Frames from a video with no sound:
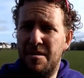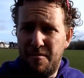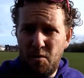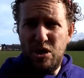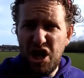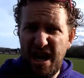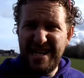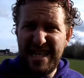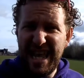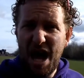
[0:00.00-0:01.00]
But would you like
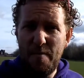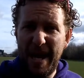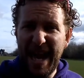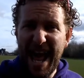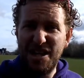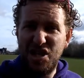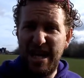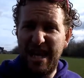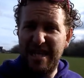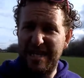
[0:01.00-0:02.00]
to see how big it
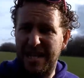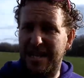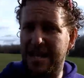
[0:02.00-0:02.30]
actually is?